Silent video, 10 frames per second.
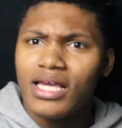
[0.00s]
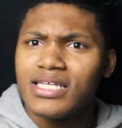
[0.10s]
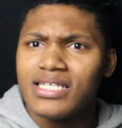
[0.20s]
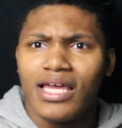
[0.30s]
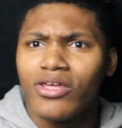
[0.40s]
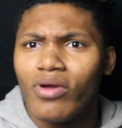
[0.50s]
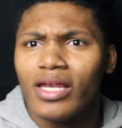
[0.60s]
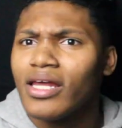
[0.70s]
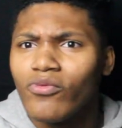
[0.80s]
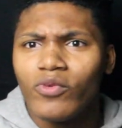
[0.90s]
He said, you
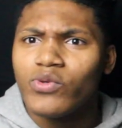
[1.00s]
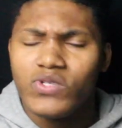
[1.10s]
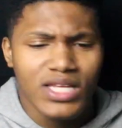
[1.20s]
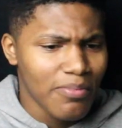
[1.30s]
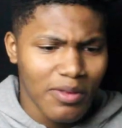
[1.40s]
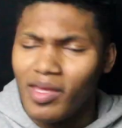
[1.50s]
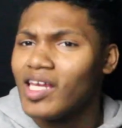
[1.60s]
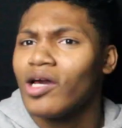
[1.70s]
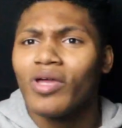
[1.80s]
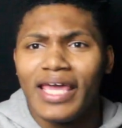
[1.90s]
ain't nothing when you step to
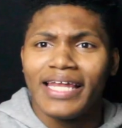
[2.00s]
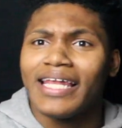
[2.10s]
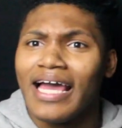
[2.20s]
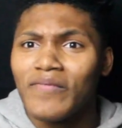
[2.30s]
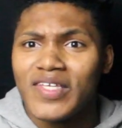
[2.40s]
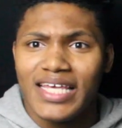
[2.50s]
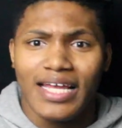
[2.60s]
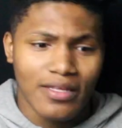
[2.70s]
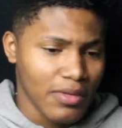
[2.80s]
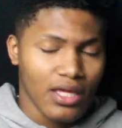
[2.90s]
me, no kidding like
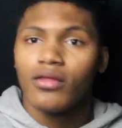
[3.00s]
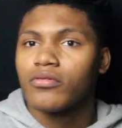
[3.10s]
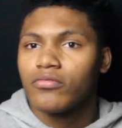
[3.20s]
vasectomy.